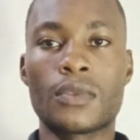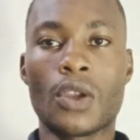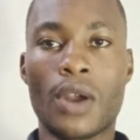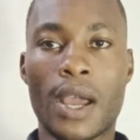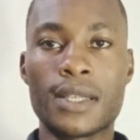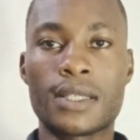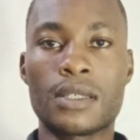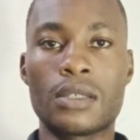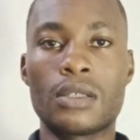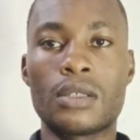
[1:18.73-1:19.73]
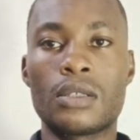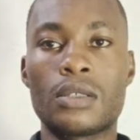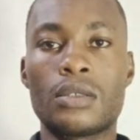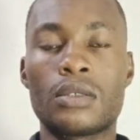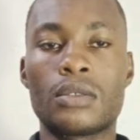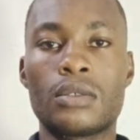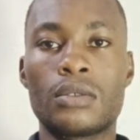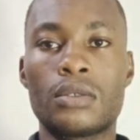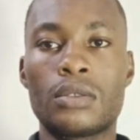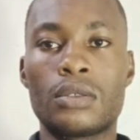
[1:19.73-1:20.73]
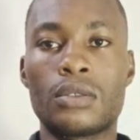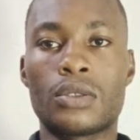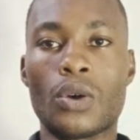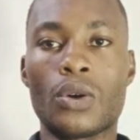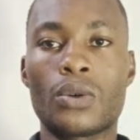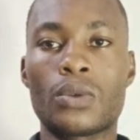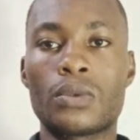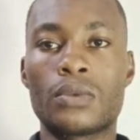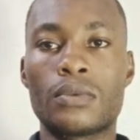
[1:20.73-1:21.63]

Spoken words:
All right, so